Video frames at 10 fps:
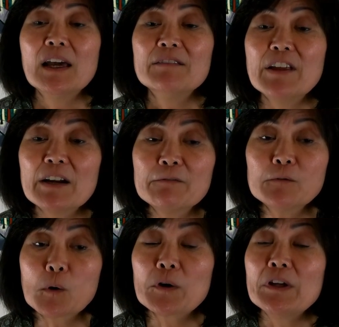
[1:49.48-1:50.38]

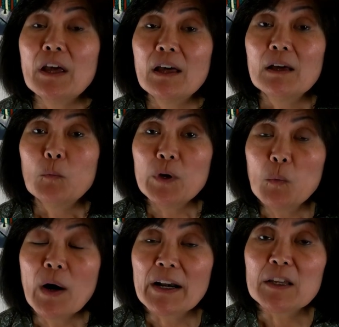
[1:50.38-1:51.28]
Therefore, we
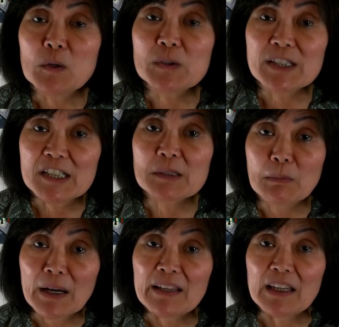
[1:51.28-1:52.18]
want to use this
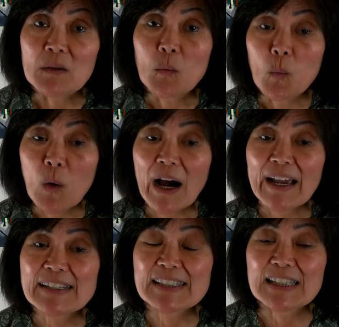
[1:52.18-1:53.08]
money
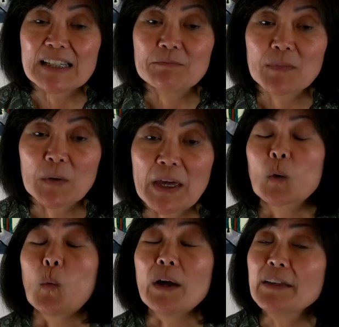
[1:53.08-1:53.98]
wisely. Okay.
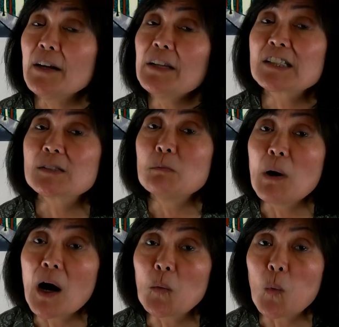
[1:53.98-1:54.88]
What are the
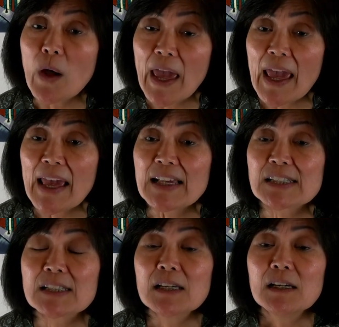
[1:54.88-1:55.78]
smart
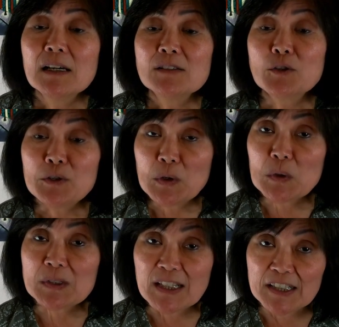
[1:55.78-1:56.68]
ways to
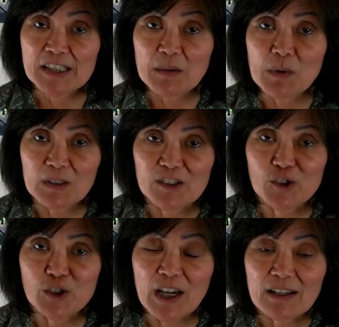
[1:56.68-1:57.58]
use this stimulus
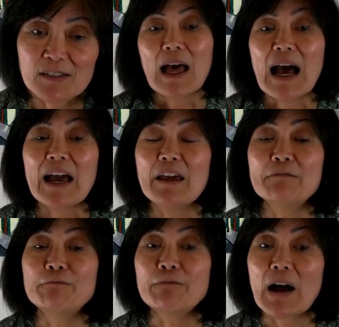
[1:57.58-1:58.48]
check? I
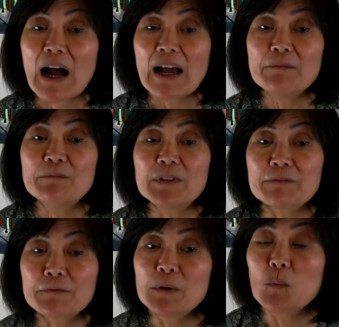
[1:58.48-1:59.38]
have 5
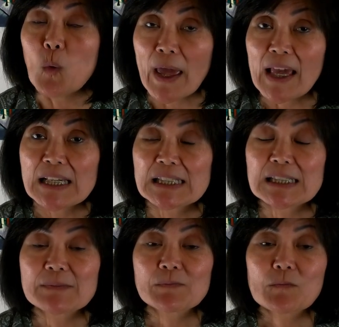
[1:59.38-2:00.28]
different ways.